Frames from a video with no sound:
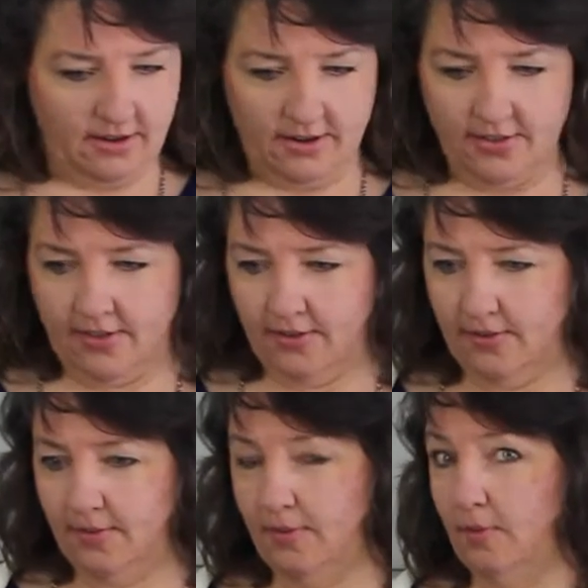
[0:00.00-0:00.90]
on
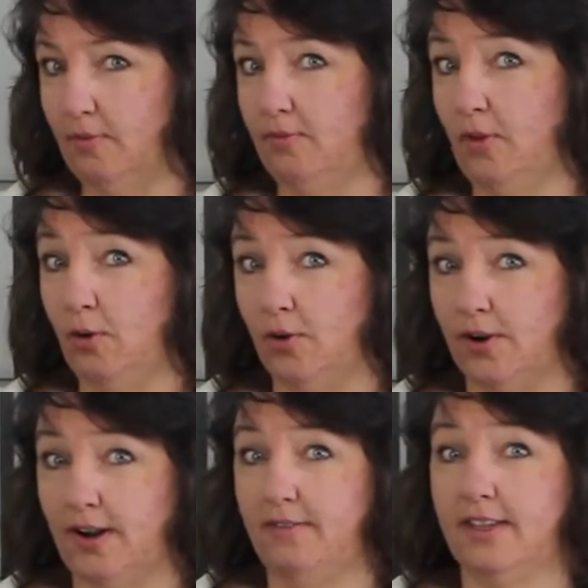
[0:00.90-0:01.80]
the
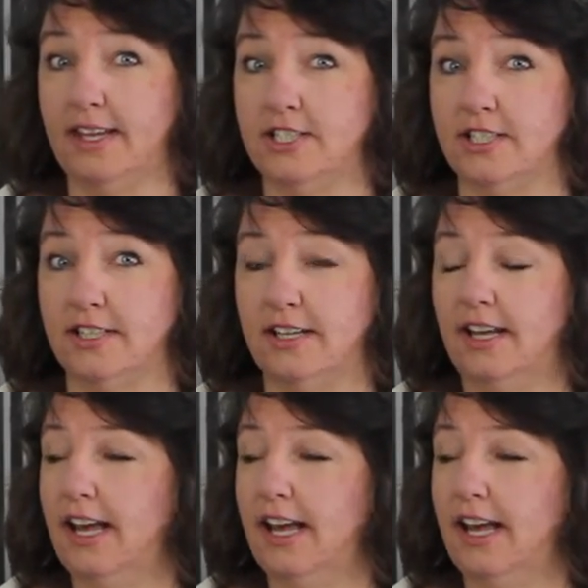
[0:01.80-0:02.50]
floor of the kitchen,